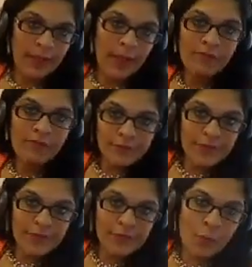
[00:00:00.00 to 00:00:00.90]
I've
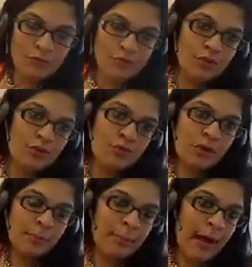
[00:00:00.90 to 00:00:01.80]
already talked to you
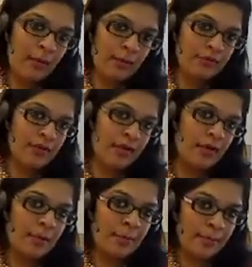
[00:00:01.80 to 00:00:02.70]
about
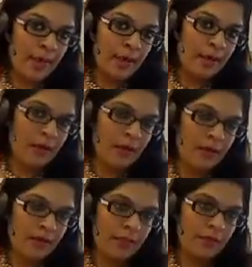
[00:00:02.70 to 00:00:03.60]

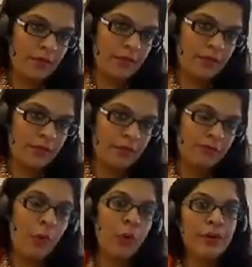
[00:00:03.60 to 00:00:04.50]
the
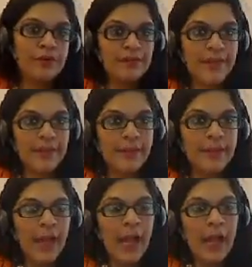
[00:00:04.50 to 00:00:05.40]
fall intake
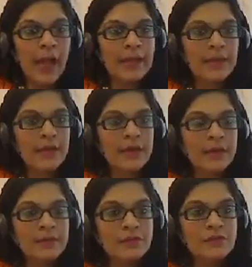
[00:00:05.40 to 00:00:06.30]
and
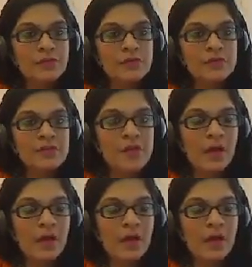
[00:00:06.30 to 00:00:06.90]
that students